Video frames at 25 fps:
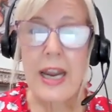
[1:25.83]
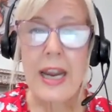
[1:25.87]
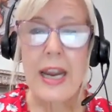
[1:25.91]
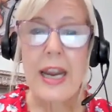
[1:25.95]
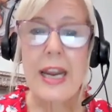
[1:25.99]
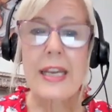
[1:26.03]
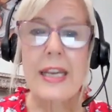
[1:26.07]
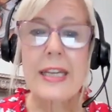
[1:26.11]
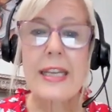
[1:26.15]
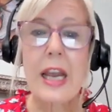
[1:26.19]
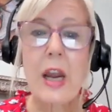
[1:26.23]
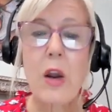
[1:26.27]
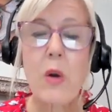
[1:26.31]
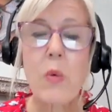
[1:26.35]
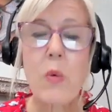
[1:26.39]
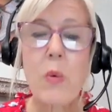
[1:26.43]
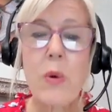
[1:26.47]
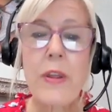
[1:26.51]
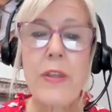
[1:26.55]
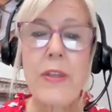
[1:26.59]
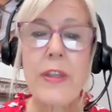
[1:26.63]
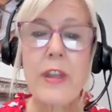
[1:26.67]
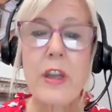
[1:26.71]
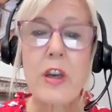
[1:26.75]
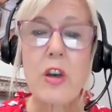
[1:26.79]
is that
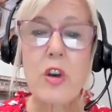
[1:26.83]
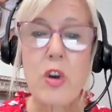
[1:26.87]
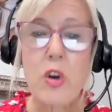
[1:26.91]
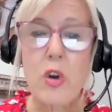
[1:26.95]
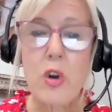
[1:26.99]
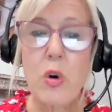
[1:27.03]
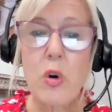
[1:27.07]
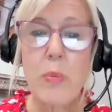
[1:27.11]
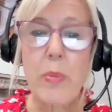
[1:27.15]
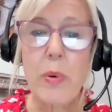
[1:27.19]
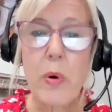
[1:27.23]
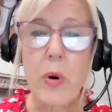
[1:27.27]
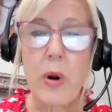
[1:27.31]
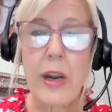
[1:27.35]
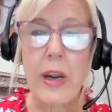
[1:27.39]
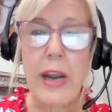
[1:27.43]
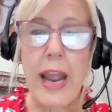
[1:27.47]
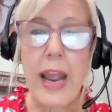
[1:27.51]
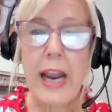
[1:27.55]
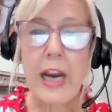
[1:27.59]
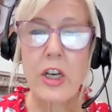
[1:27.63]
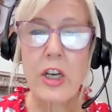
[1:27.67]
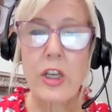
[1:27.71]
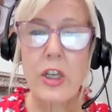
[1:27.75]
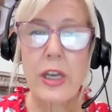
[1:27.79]
with the newborn,
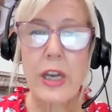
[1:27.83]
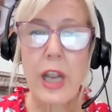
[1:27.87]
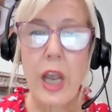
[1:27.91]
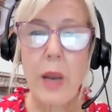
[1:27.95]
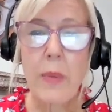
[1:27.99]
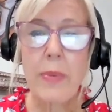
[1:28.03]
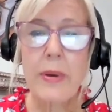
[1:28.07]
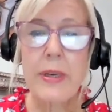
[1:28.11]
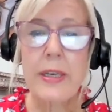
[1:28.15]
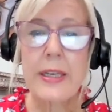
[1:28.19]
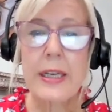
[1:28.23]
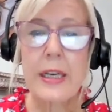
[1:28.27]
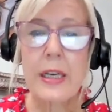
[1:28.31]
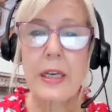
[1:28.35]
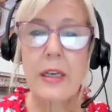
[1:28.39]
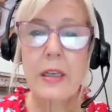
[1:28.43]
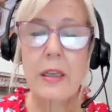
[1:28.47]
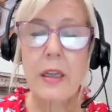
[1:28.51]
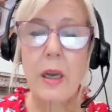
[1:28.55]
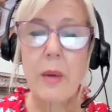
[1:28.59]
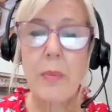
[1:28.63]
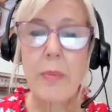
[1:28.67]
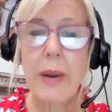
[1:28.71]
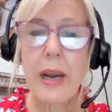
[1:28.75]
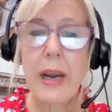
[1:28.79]
actually up until
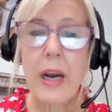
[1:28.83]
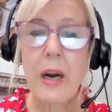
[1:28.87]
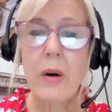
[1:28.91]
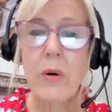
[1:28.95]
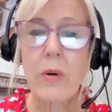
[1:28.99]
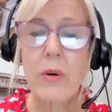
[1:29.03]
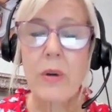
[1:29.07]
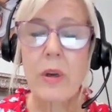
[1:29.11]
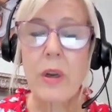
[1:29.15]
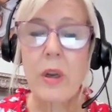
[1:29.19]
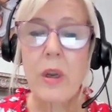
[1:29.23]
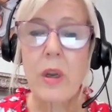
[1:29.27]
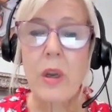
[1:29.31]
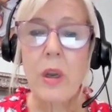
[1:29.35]
about,